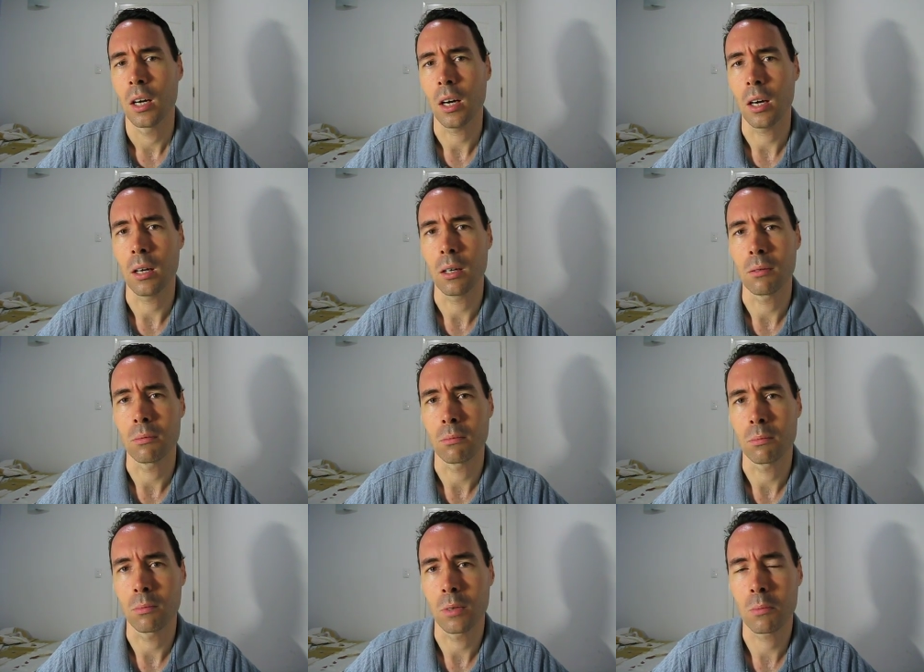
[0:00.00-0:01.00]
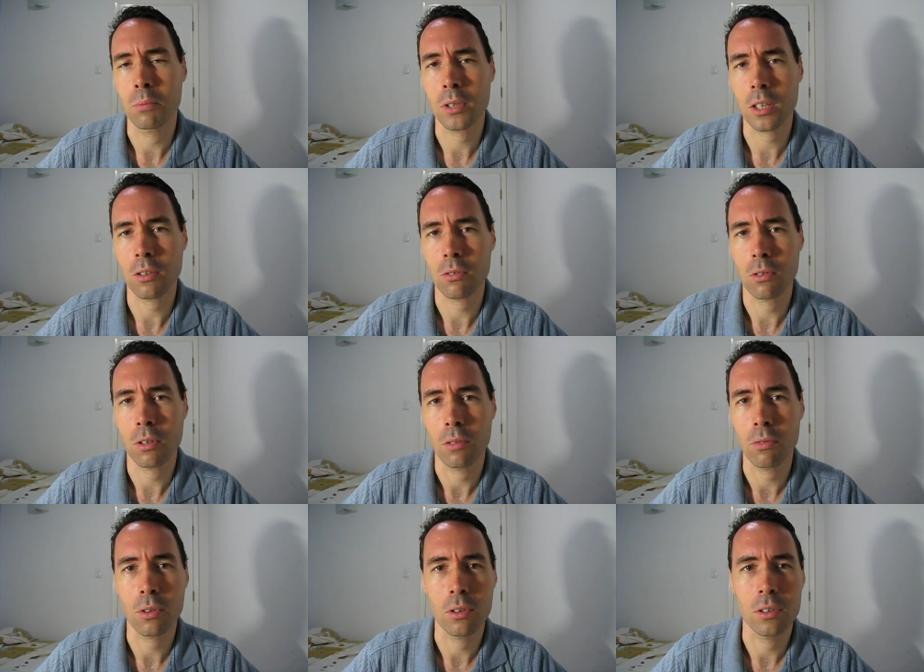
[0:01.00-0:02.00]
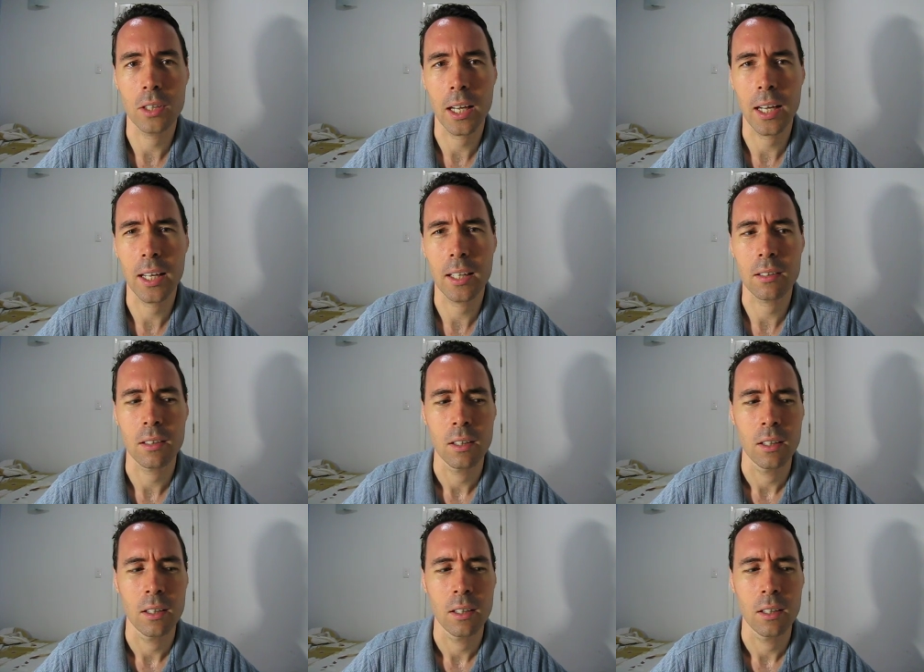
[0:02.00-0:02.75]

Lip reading: In particular, I've heard that